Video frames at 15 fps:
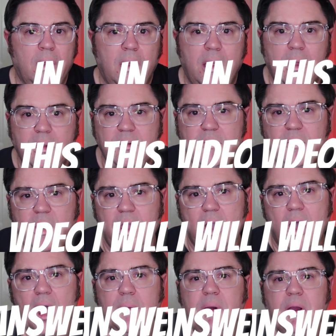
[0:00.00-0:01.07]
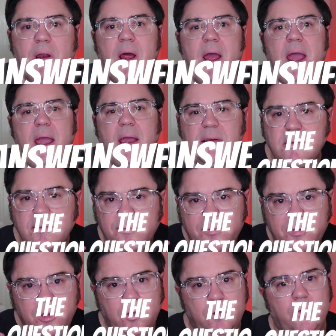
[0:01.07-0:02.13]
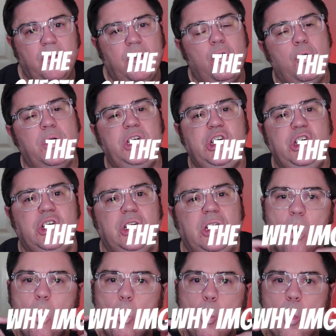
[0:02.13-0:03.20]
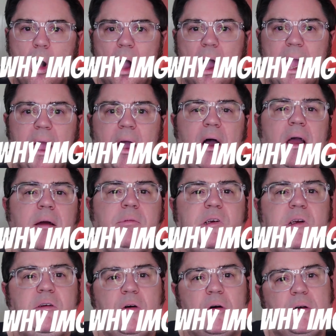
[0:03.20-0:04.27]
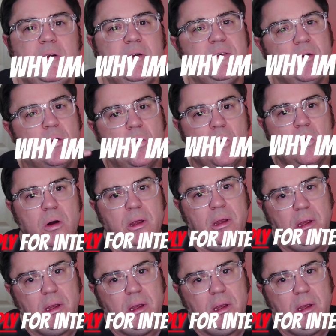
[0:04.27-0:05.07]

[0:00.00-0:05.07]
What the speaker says: In this video, I'm going to answer for you the question why IMG doctors or